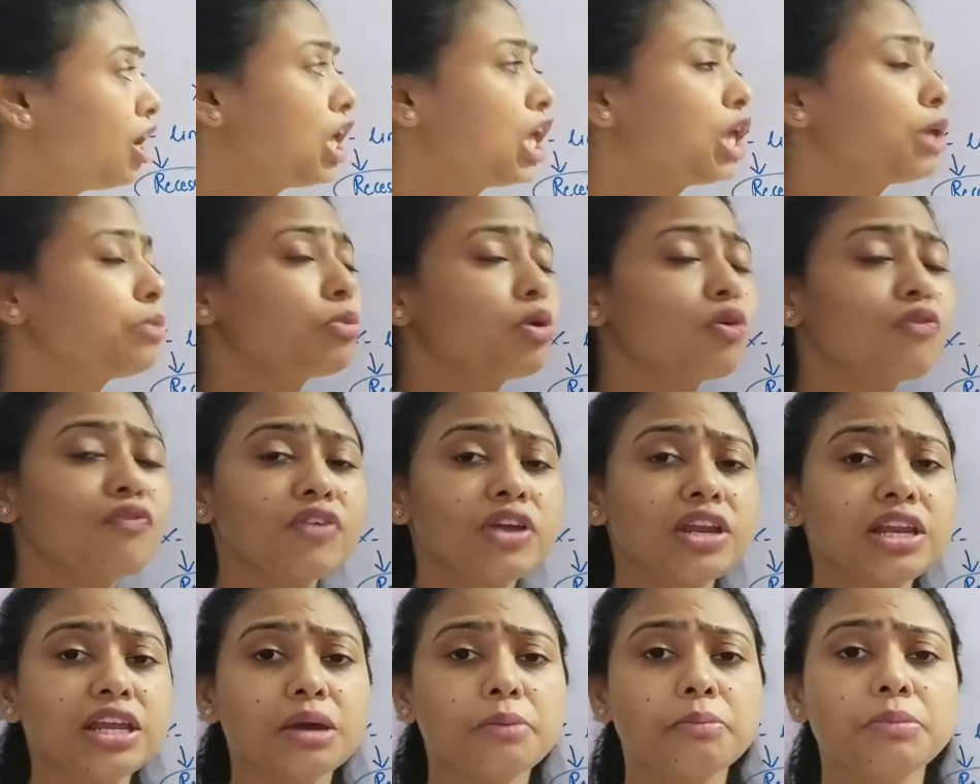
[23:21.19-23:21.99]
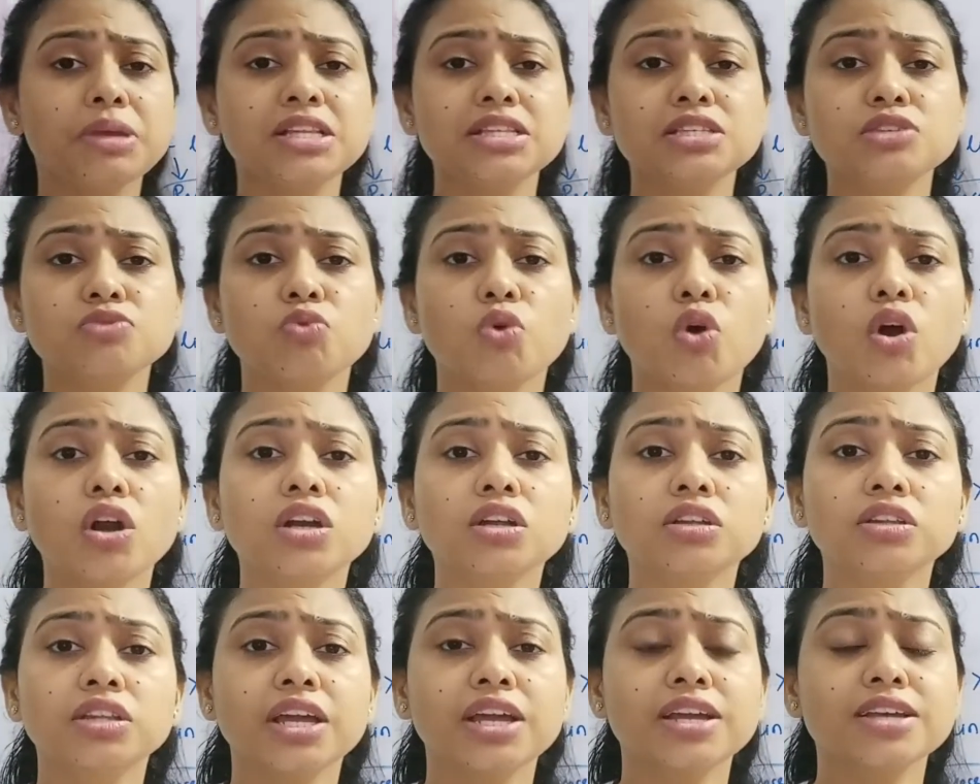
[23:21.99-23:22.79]
Hemophilia means
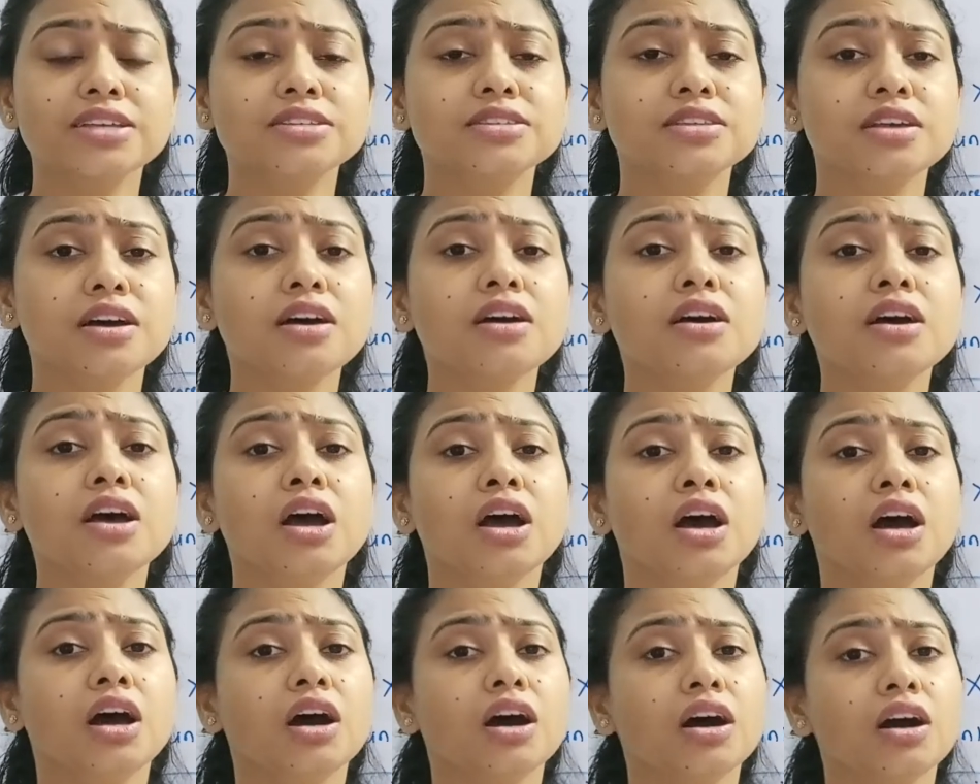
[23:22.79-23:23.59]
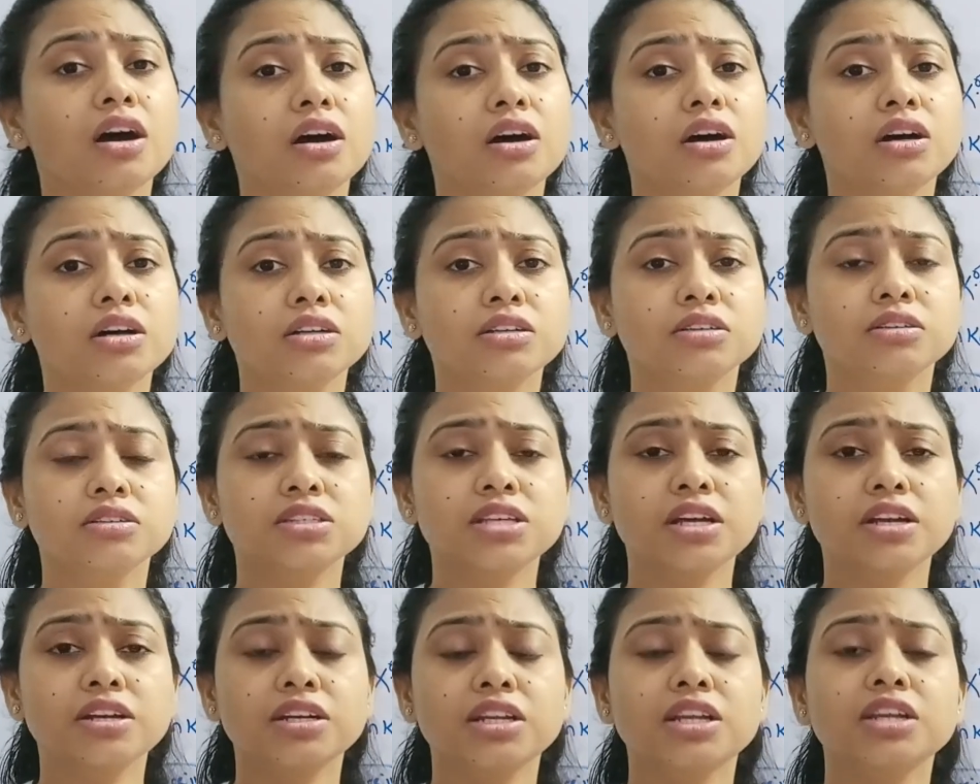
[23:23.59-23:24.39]
what? There is a
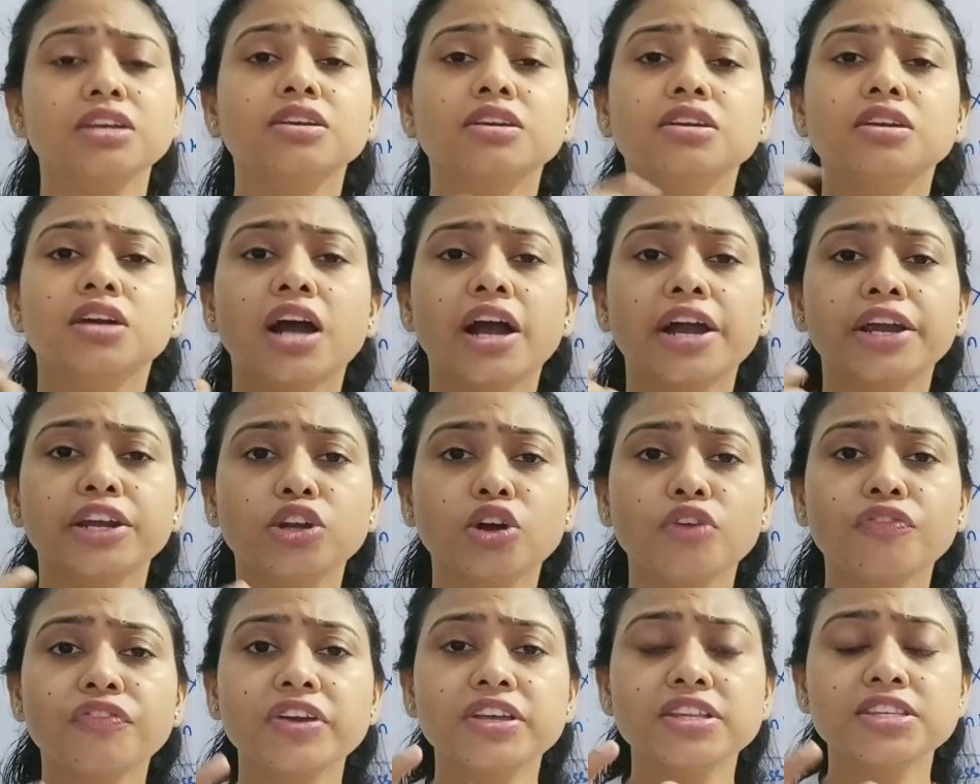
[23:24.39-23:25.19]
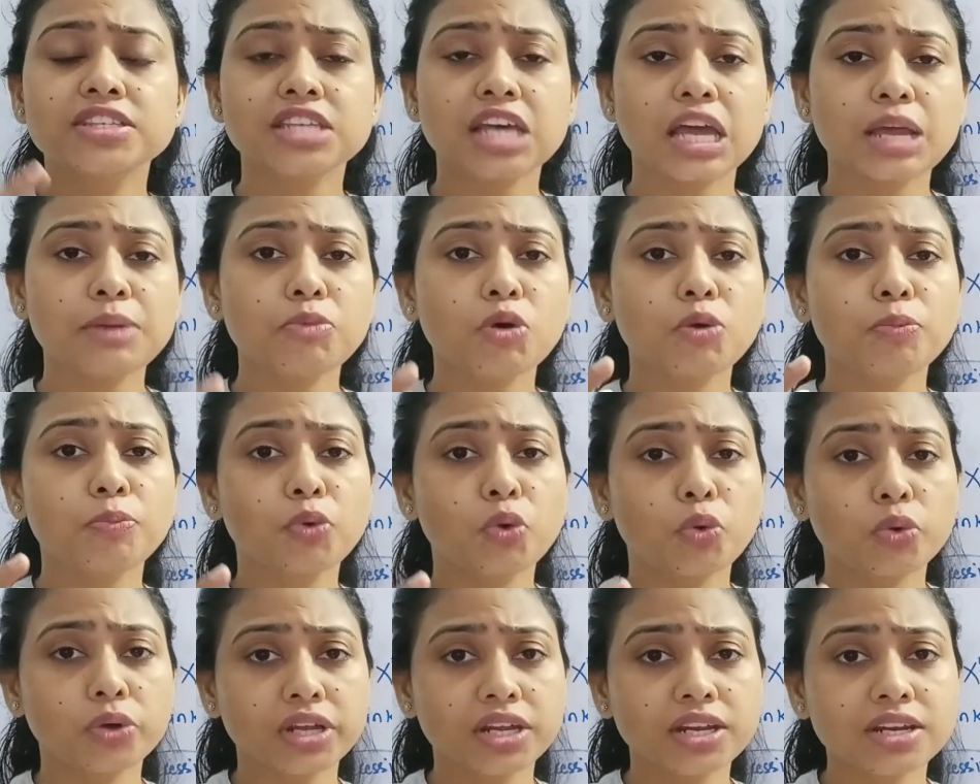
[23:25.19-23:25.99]
certain kind of enzyme or
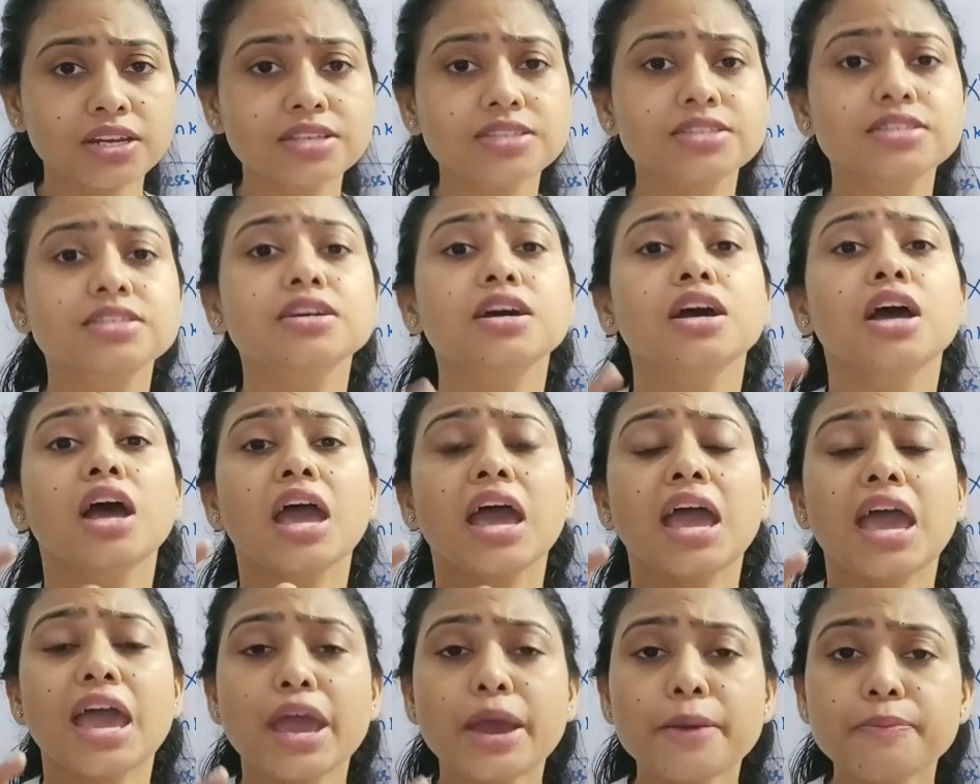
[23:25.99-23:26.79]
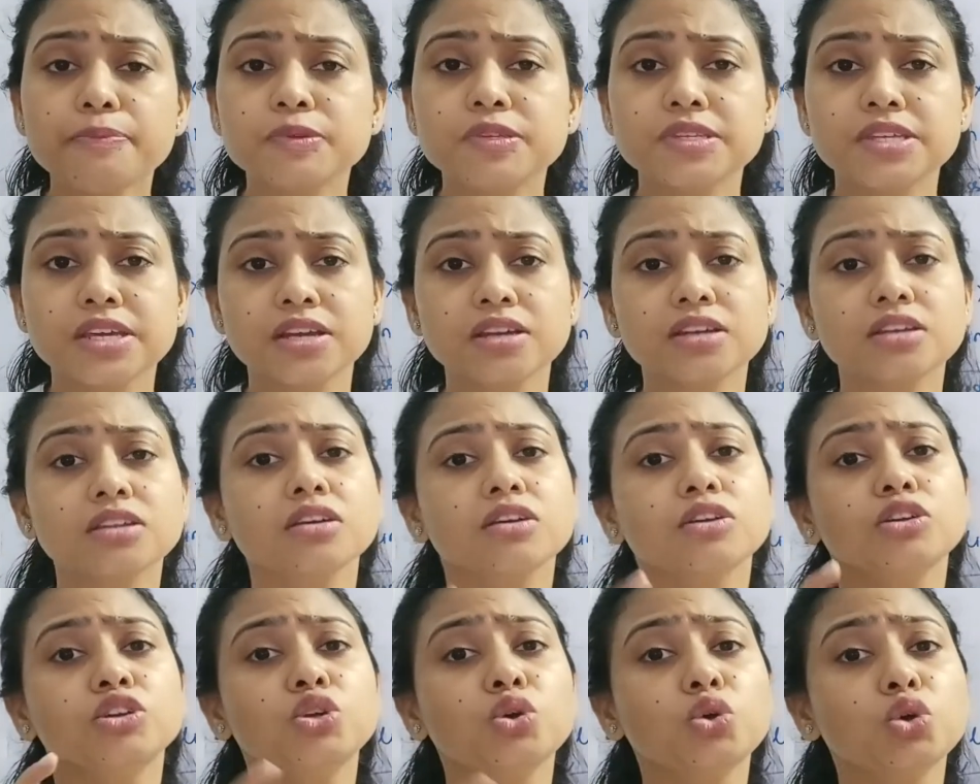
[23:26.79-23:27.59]
protein is absent,
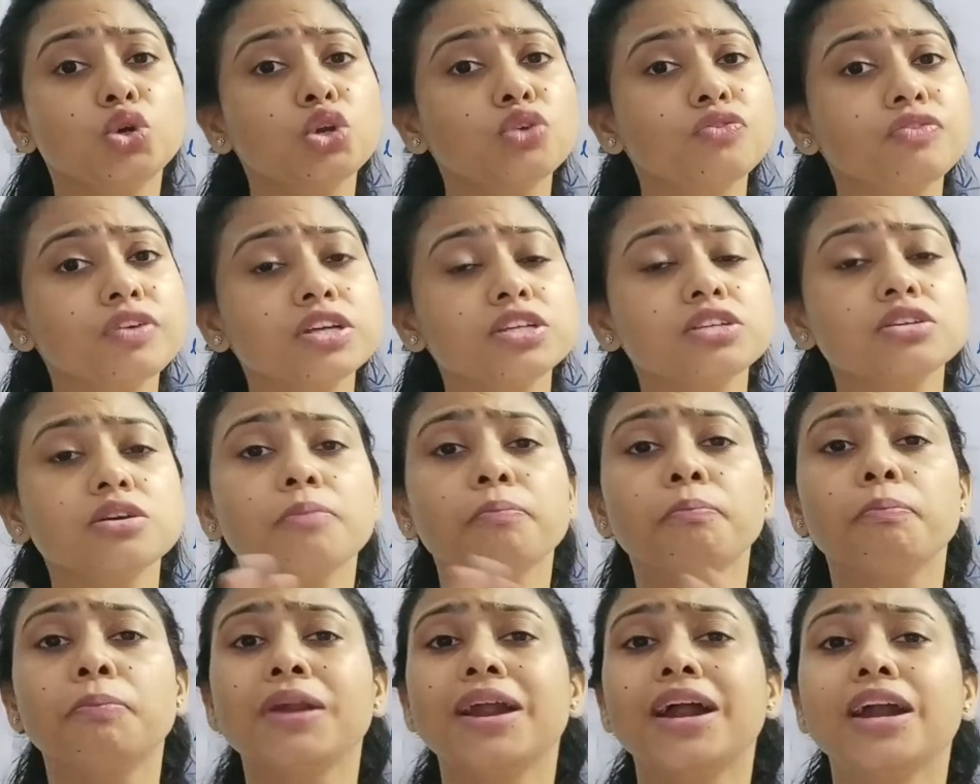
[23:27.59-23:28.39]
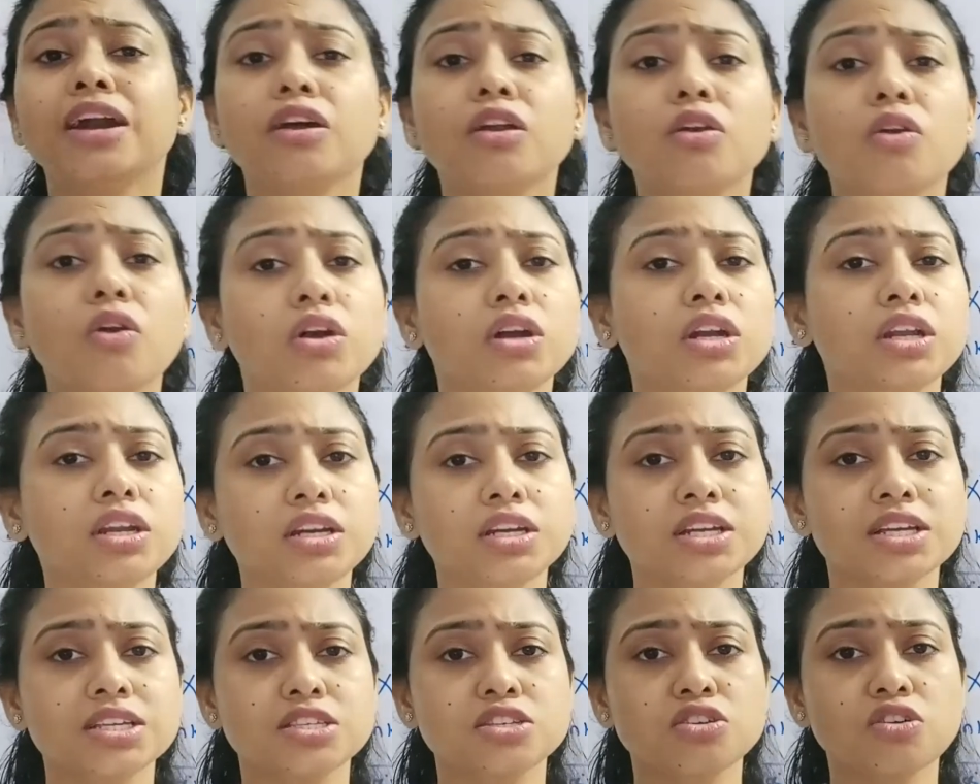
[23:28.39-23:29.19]
due to which blood
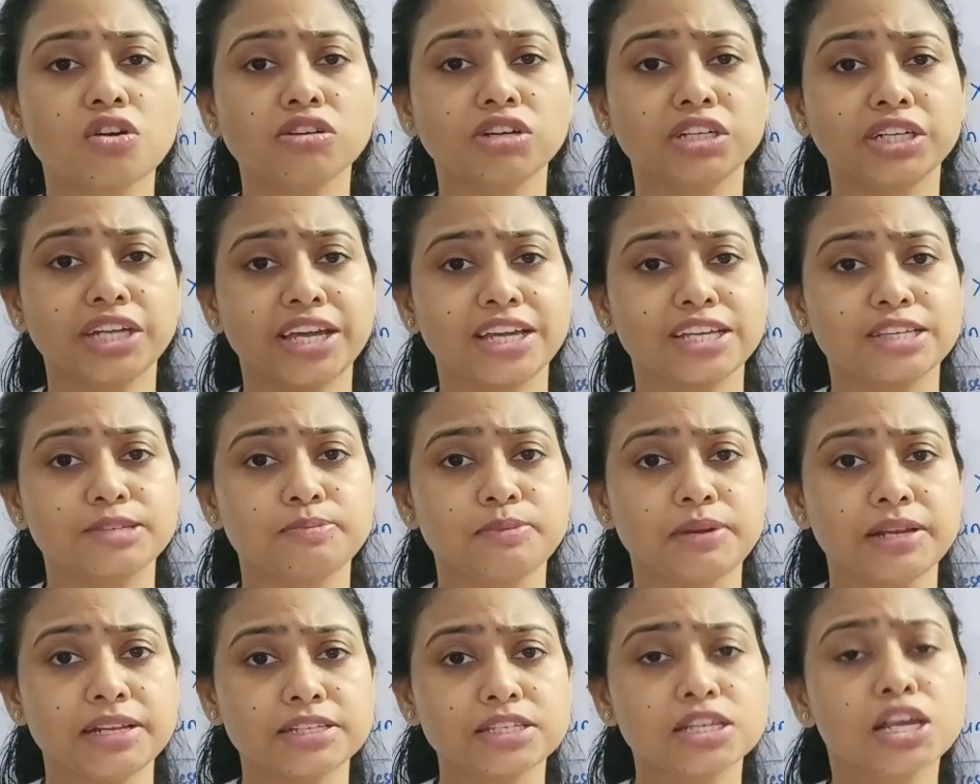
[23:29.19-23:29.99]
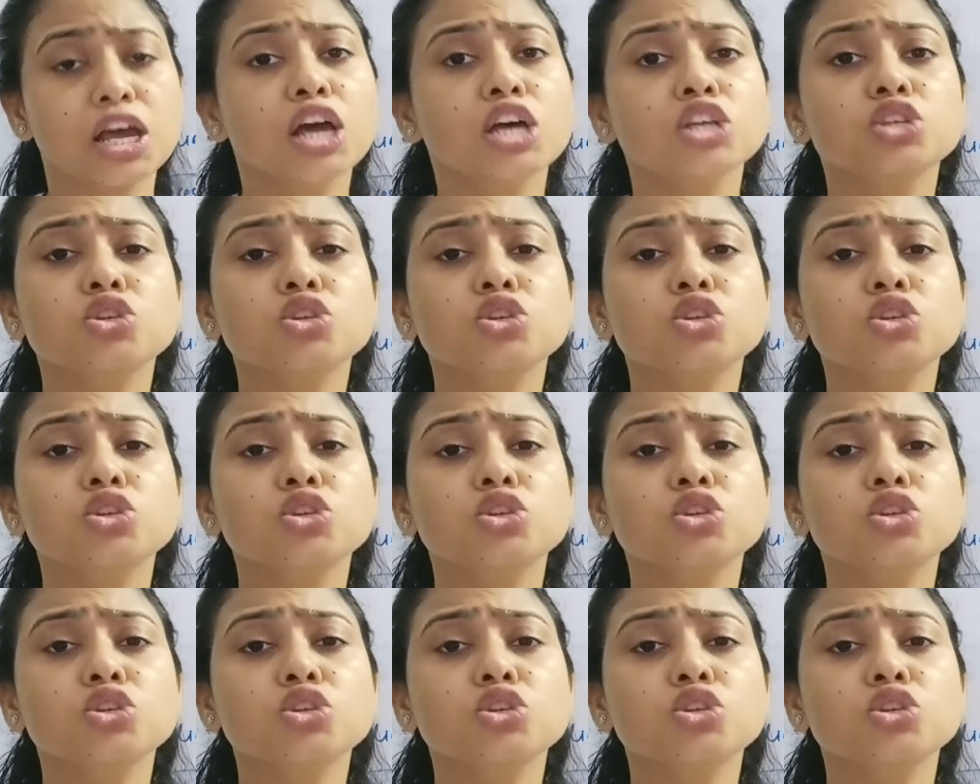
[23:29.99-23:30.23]
clotting does not take place.